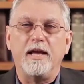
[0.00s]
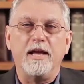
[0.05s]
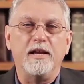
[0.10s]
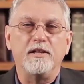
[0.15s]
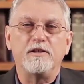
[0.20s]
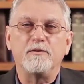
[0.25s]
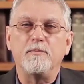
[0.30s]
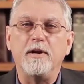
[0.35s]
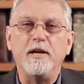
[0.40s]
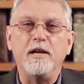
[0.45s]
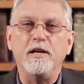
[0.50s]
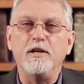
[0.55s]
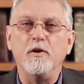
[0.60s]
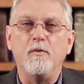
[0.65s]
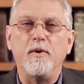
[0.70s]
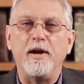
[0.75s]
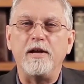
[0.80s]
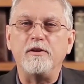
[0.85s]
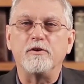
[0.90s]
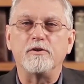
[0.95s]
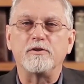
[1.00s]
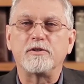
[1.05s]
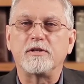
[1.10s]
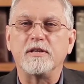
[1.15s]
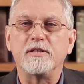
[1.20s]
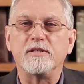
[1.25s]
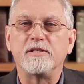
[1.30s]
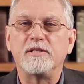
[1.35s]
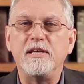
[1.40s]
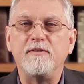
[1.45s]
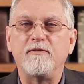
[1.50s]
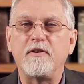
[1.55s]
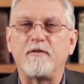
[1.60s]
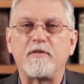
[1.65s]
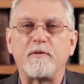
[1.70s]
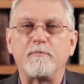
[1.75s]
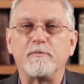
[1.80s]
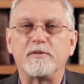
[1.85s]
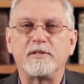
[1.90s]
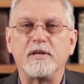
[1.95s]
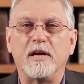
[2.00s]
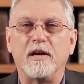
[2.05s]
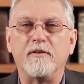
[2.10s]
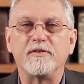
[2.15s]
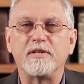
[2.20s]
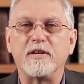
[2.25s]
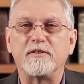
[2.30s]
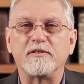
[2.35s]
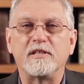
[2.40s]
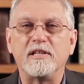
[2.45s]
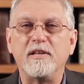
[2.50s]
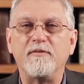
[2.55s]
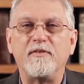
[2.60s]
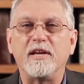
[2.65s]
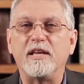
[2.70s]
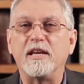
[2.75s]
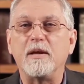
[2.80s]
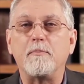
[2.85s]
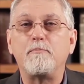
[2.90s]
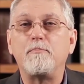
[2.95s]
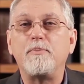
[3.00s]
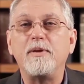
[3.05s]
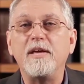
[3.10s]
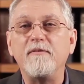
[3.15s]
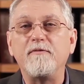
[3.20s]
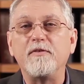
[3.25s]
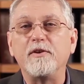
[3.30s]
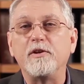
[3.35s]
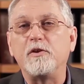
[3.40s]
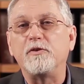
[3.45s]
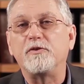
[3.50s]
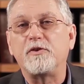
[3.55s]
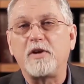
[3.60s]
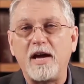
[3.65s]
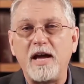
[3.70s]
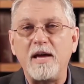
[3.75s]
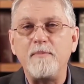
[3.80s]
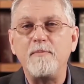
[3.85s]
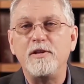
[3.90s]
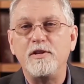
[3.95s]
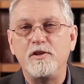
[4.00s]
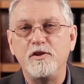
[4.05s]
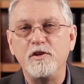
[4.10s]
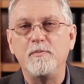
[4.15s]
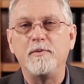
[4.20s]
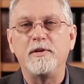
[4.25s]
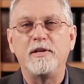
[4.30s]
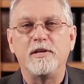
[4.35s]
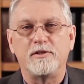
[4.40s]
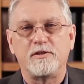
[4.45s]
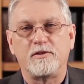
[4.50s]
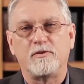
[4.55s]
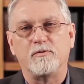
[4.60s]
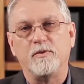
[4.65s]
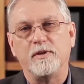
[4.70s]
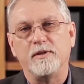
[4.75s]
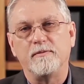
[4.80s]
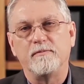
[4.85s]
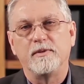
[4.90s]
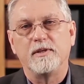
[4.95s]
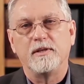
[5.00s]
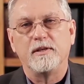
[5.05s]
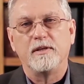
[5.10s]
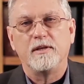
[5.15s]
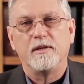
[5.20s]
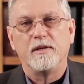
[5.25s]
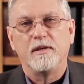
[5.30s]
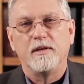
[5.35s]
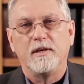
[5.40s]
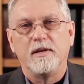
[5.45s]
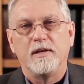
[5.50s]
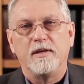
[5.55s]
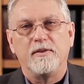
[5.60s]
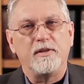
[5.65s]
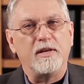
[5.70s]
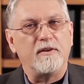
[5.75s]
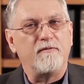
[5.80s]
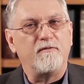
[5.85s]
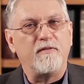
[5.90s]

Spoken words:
age, many New Agers conceive of themselves as living in a pivotal time in human history. The